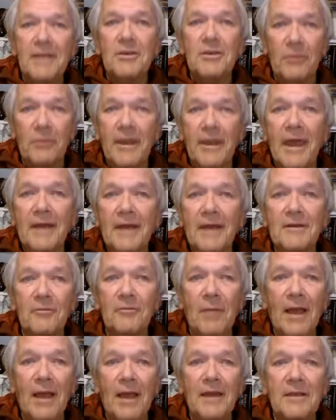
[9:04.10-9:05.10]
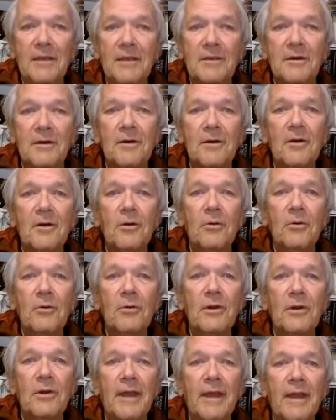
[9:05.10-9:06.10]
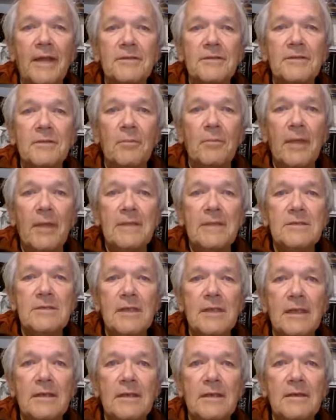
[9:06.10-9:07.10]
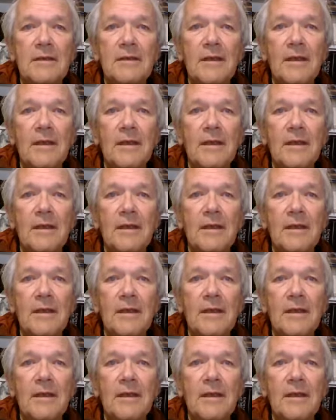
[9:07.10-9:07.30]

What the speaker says: a reactive molecule, whereas benzene,